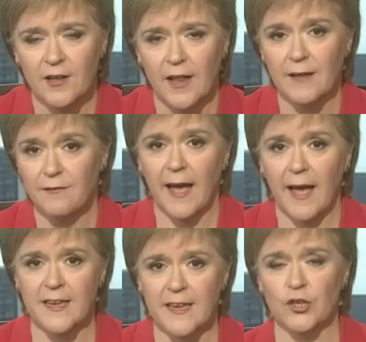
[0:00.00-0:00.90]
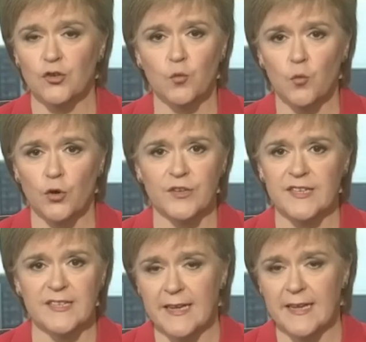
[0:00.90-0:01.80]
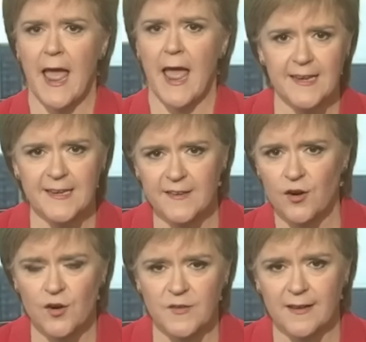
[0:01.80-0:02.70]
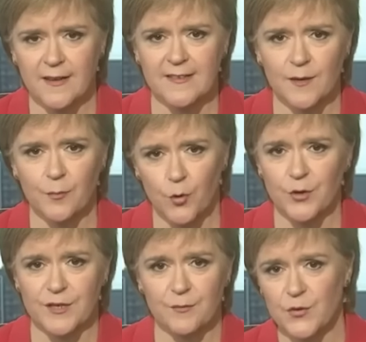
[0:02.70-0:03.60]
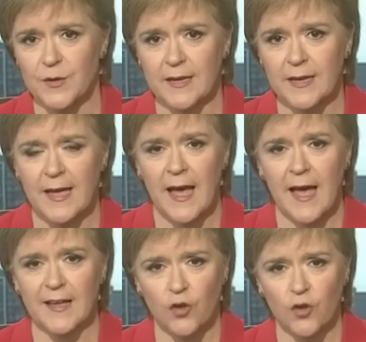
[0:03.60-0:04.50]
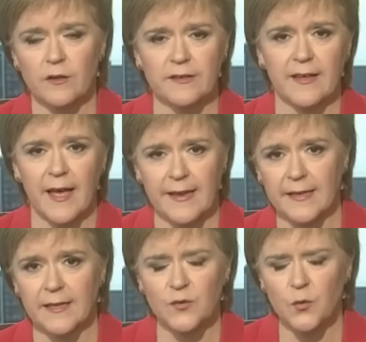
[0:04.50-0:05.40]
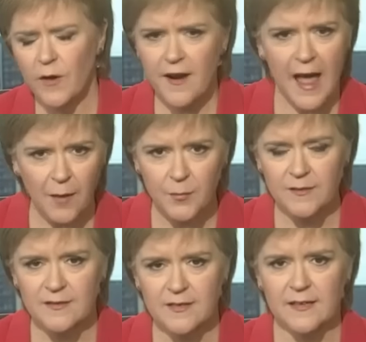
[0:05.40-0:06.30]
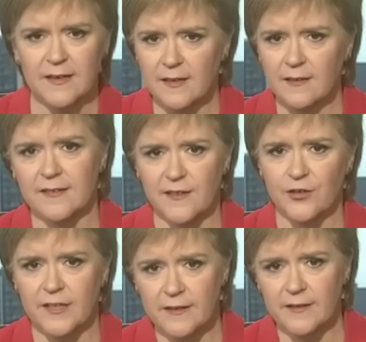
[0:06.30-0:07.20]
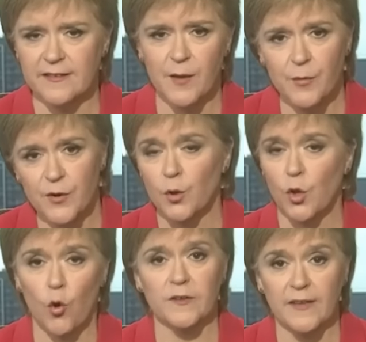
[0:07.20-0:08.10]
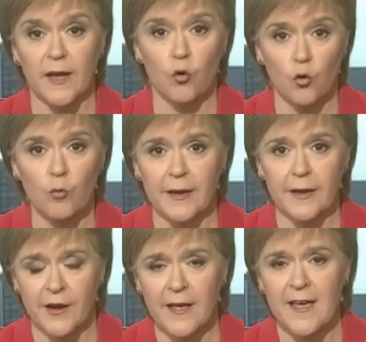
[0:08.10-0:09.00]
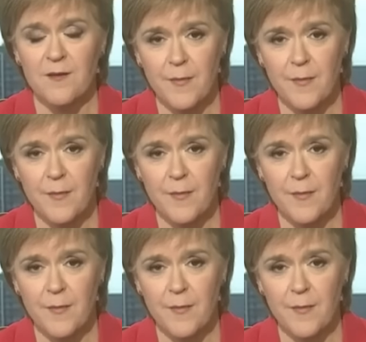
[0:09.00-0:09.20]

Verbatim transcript: are live. I, certainly don't want to see in any circumstances a border between uh, Scotland and England. Whatever happens here, England is our nearest neighbour and will always, I hope, be our